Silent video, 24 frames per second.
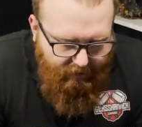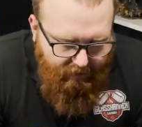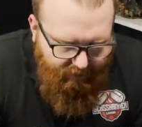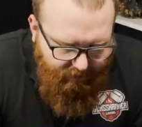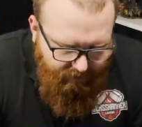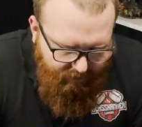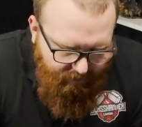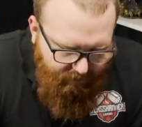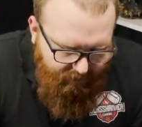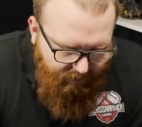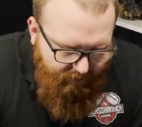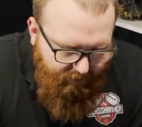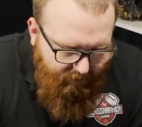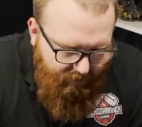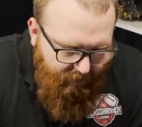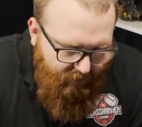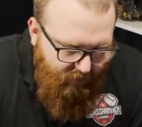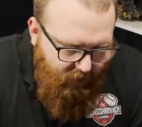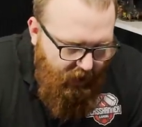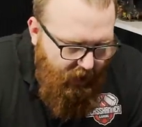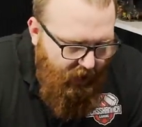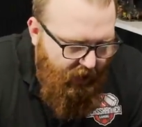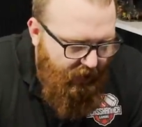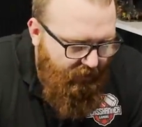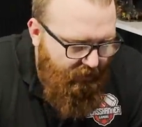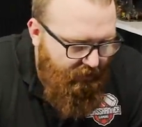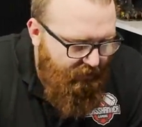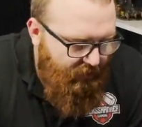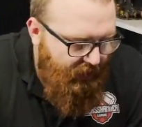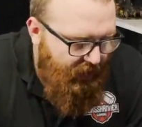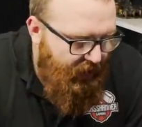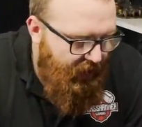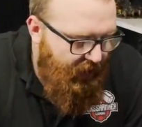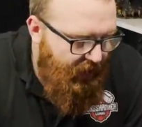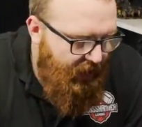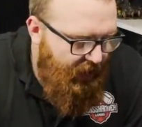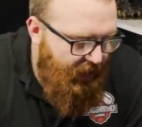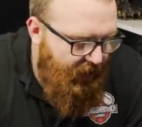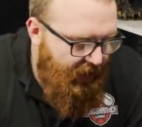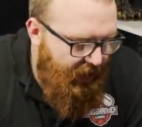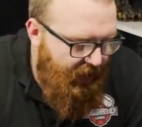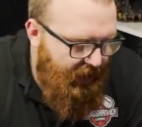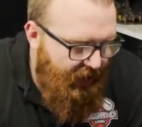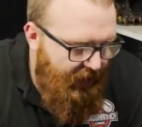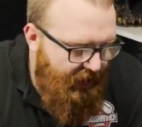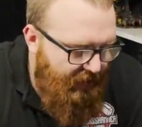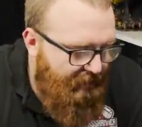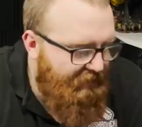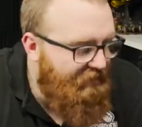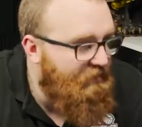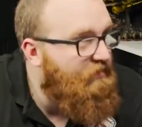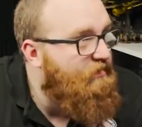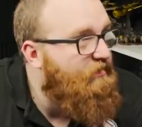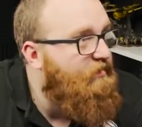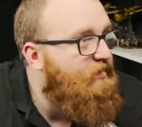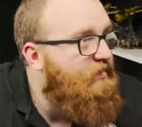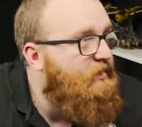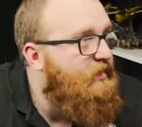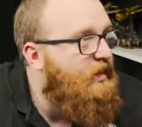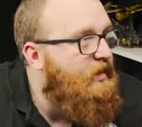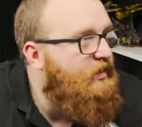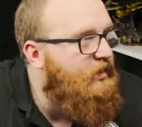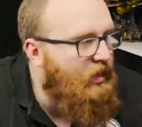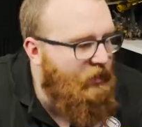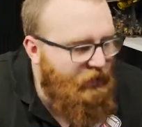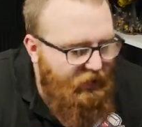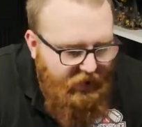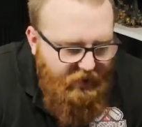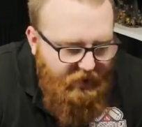Mm, okay. Um, it's not